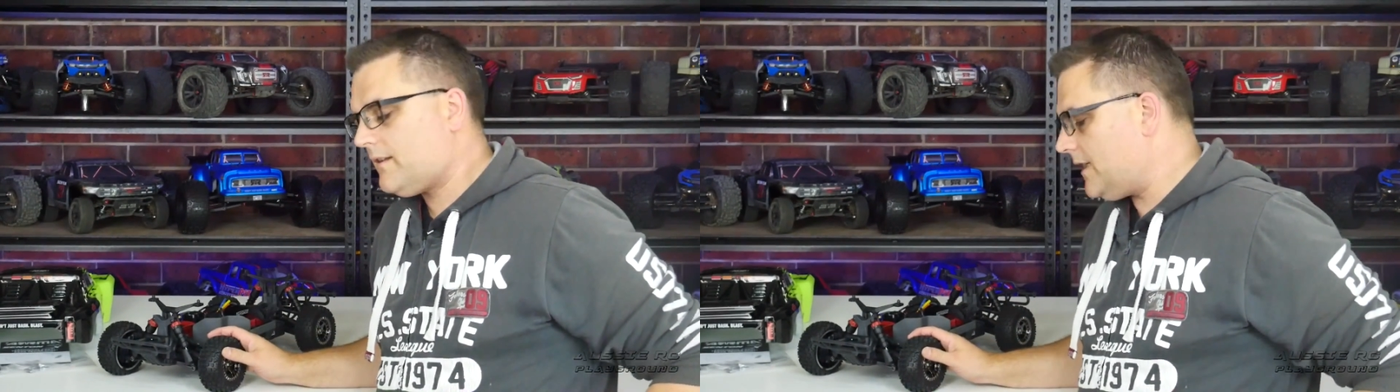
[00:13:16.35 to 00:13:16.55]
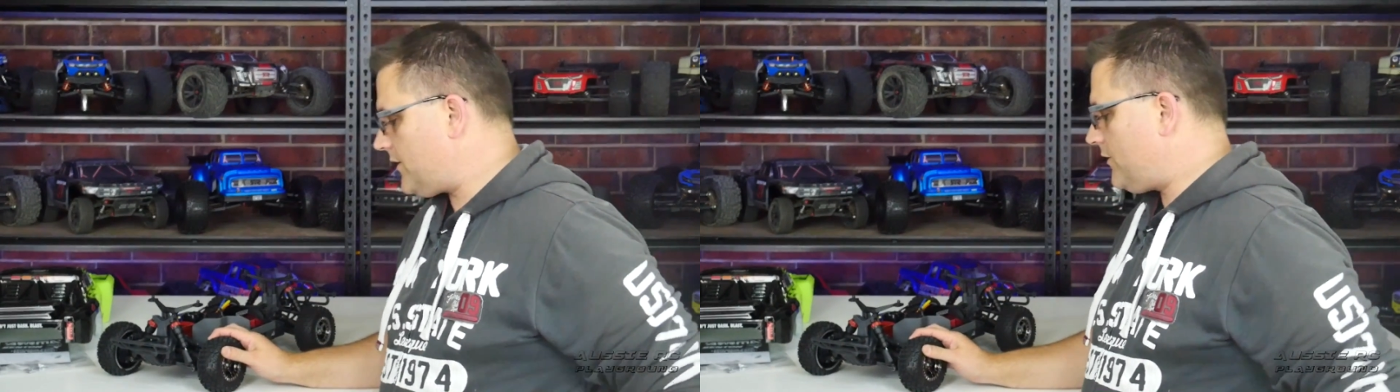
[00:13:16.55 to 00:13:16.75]

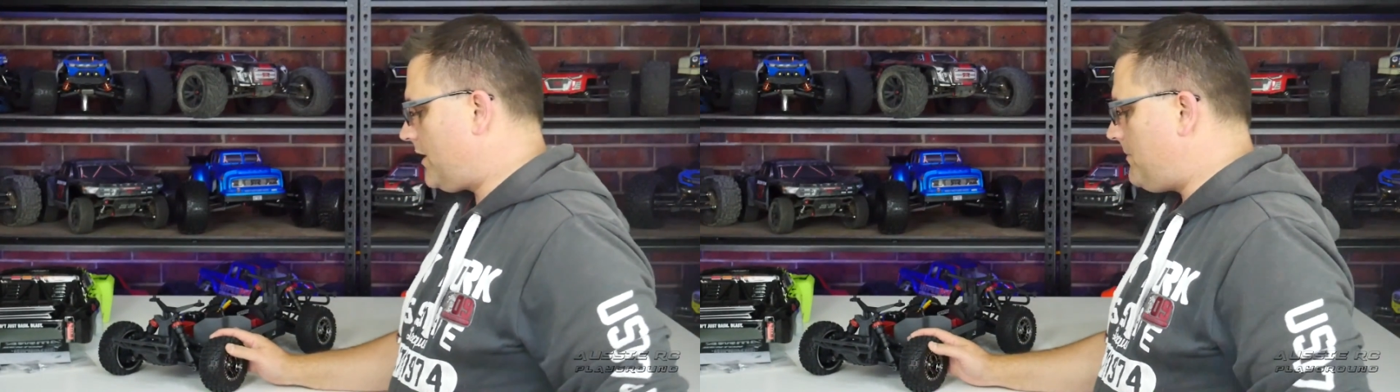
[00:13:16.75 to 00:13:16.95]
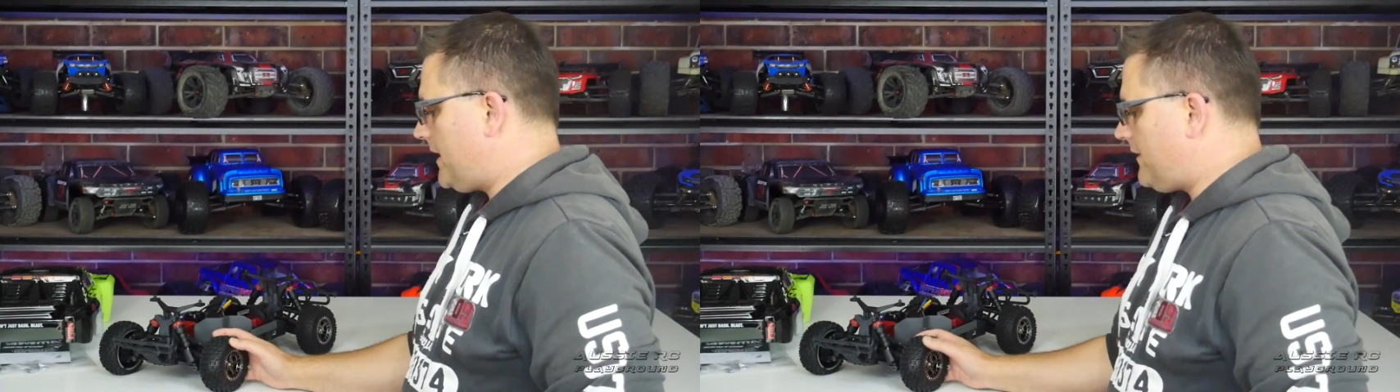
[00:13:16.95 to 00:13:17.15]
Let's
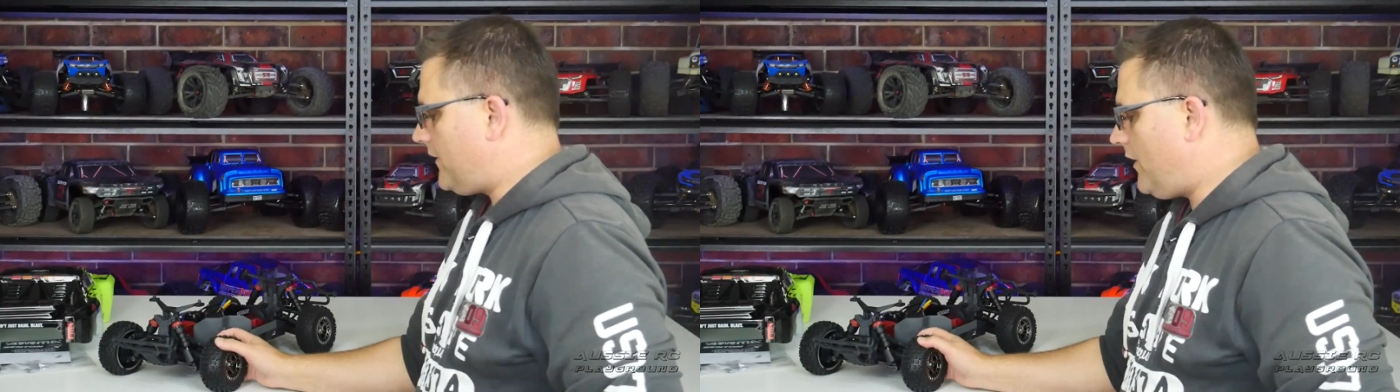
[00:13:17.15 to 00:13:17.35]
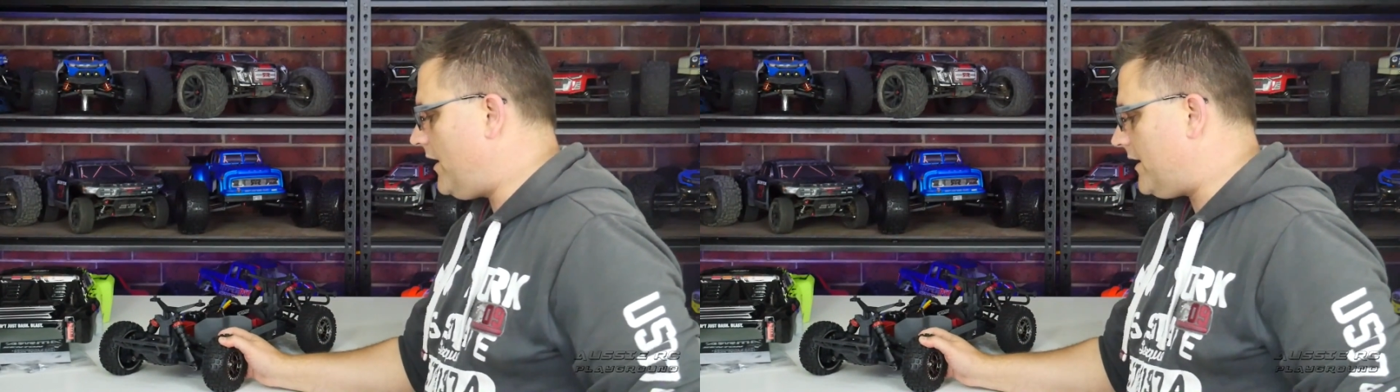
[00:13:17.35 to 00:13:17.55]
talk about the
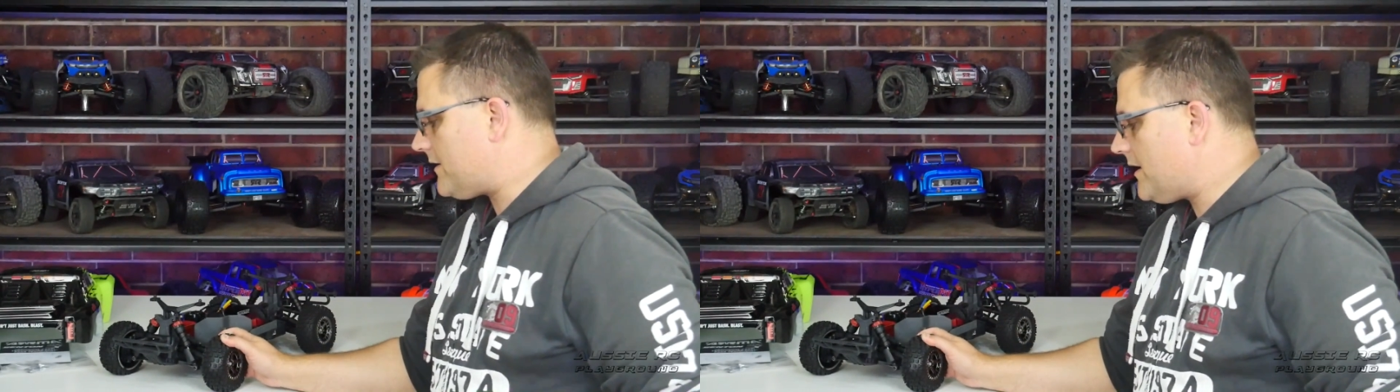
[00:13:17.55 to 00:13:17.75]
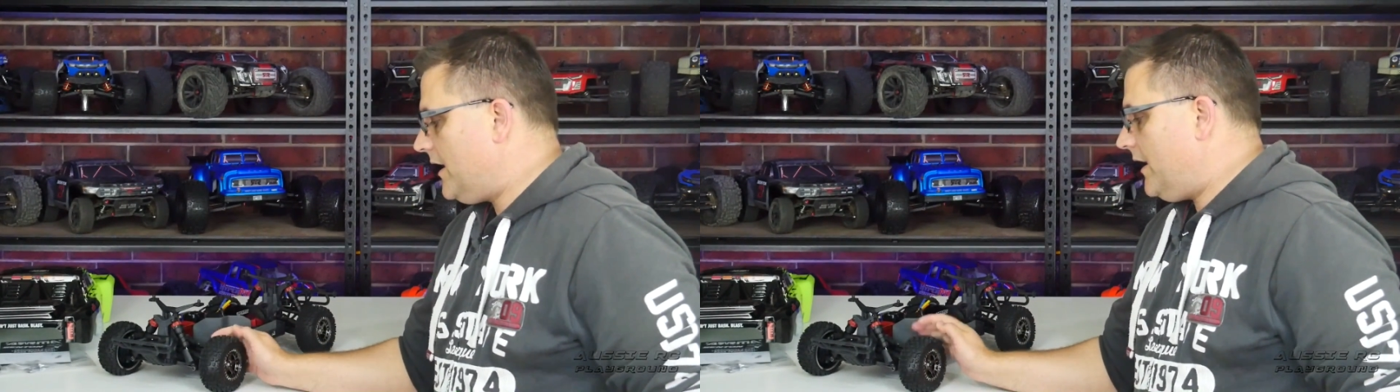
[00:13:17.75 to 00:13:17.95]

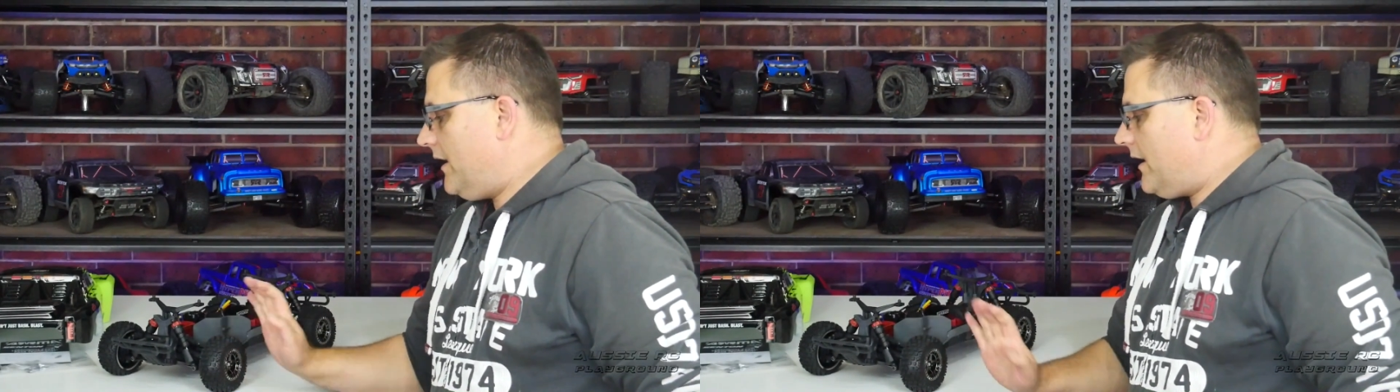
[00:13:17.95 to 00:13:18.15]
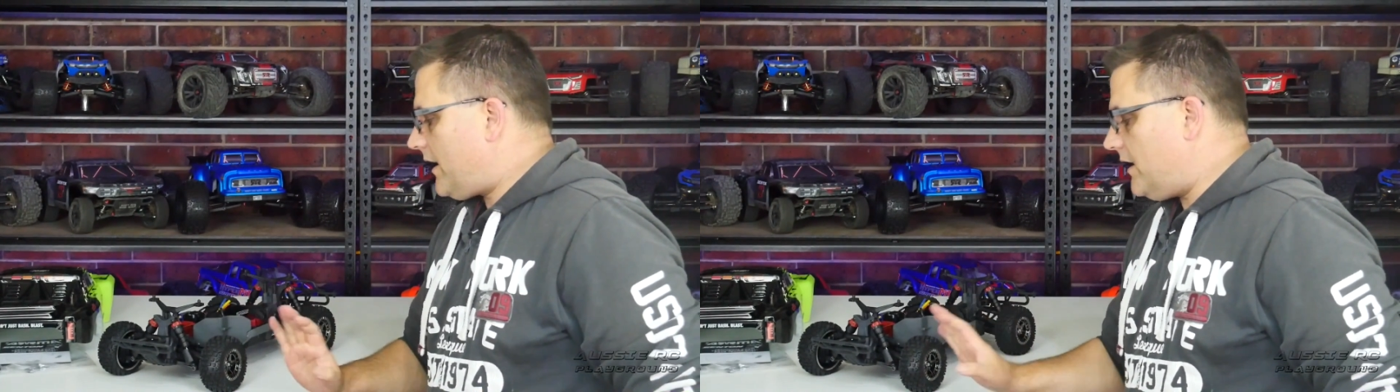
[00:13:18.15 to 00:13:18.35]
tires.
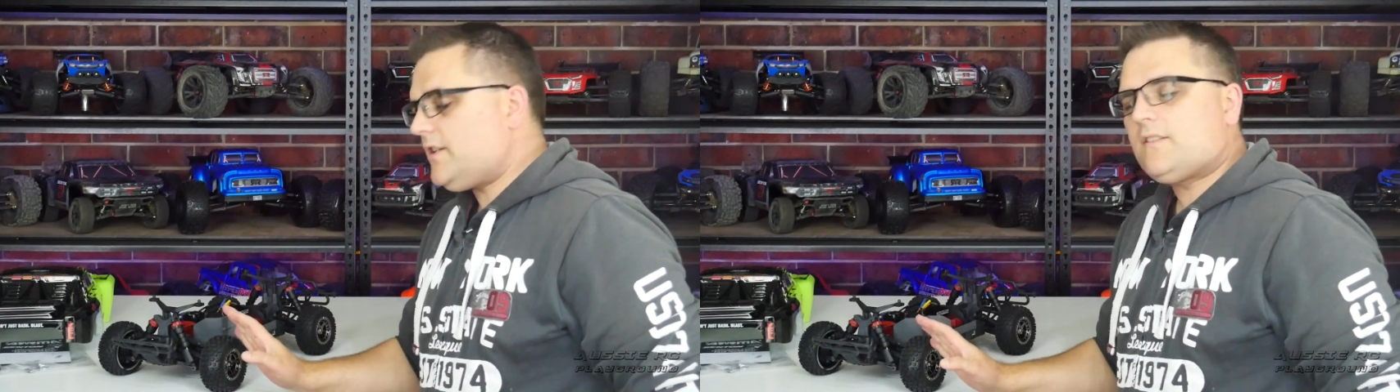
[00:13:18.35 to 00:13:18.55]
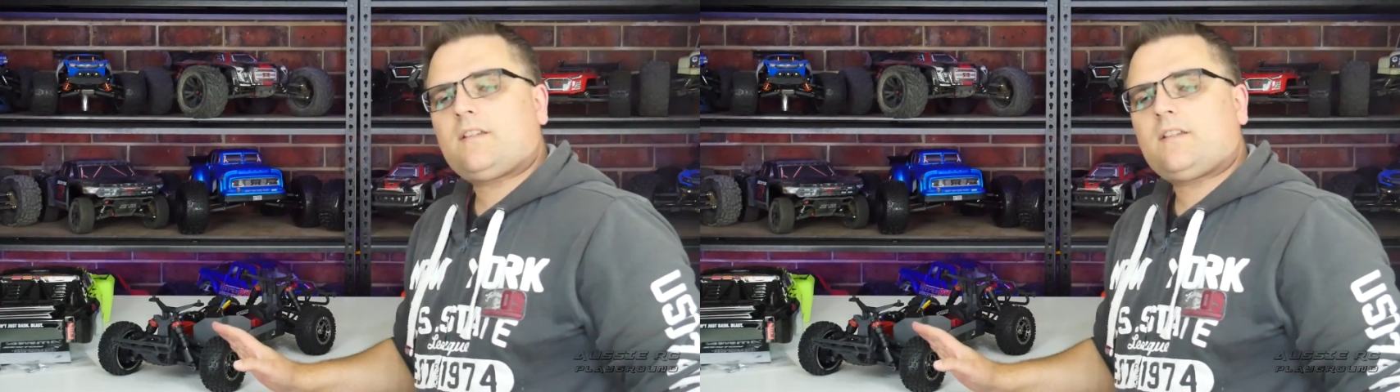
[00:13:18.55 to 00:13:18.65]
Can I just